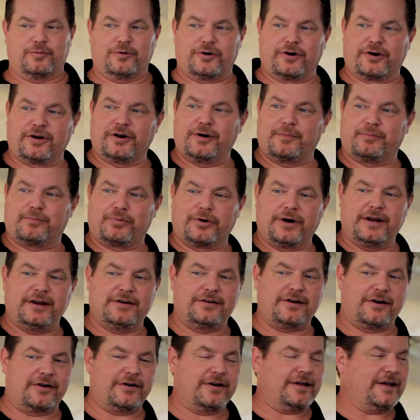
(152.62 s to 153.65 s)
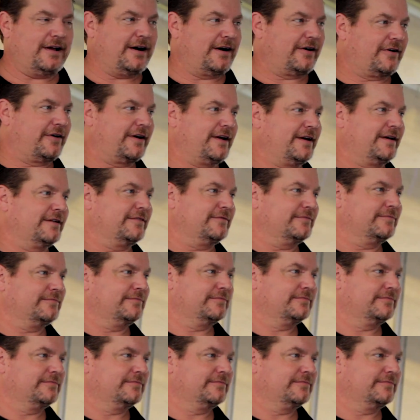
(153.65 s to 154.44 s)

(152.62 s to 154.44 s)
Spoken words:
You're going to bring dirty air in.